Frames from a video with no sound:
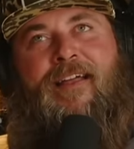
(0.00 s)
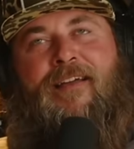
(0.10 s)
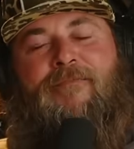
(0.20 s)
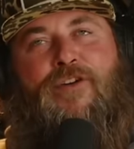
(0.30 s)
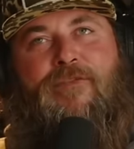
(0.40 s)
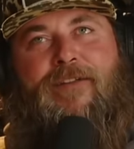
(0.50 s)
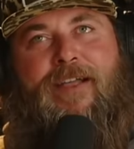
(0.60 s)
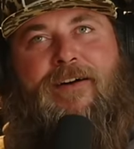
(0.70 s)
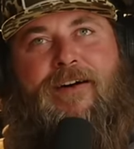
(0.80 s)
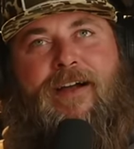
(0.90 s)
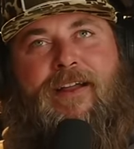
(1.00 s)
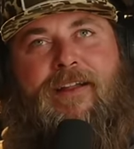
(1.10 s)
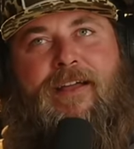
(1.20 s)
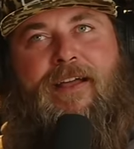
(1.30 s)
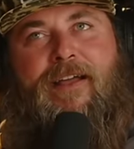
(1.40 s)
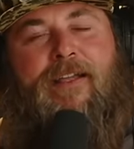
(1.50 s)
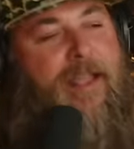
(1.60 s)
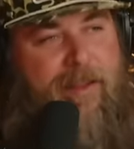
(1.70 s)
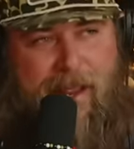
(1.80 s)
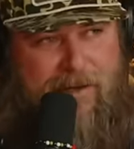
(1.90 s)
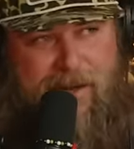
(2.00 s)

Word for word: moving on uh, again that